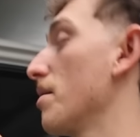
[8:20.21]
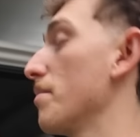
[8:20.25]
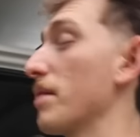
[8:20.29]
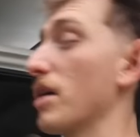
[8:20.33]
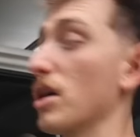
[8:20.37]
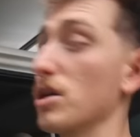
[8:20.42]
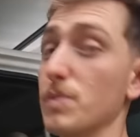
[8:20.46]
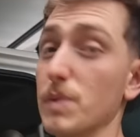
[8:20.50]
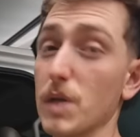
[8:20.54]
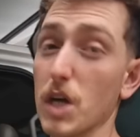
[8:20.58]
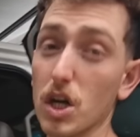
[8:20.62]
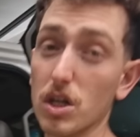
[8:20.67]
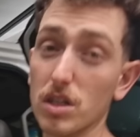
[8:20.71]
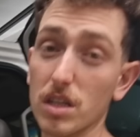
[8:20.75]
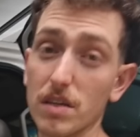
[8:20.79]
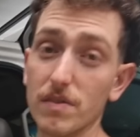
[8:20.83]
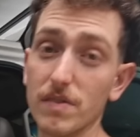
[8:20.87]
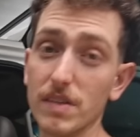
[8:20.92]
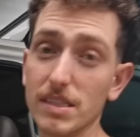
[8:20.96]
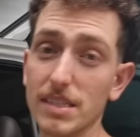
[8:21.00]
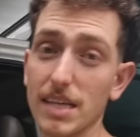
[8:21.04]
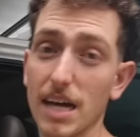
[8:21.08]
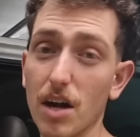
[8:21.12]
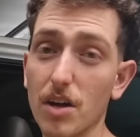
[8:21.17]
because we are
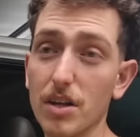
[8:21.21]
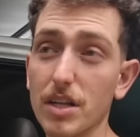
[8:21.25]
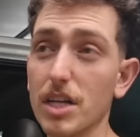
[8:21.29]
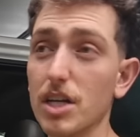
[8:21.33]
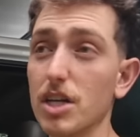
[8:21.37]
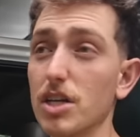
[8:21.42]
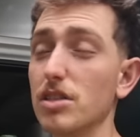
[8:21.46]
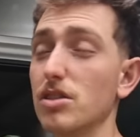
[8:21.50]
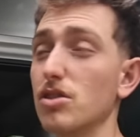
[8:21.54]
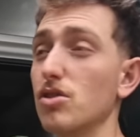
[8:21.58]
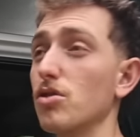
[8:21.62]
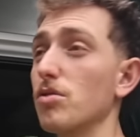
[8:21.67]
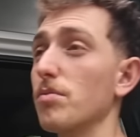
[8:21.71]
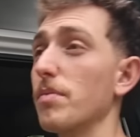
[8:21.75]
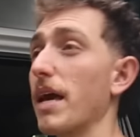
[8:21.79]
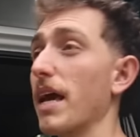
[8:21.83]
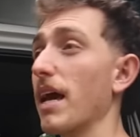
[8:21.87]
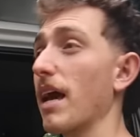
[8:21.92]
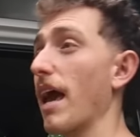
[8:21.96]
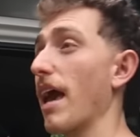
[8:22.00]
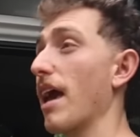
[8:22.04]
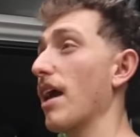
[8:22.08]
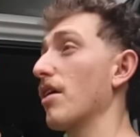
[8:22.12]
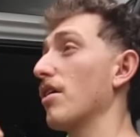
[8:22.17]
leaving town here to
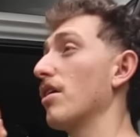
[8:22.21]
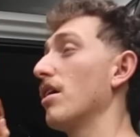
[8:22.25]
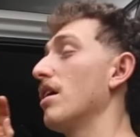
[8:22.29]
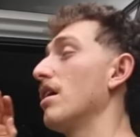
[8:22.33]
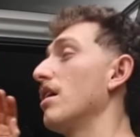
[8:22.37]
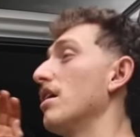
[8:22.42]
make a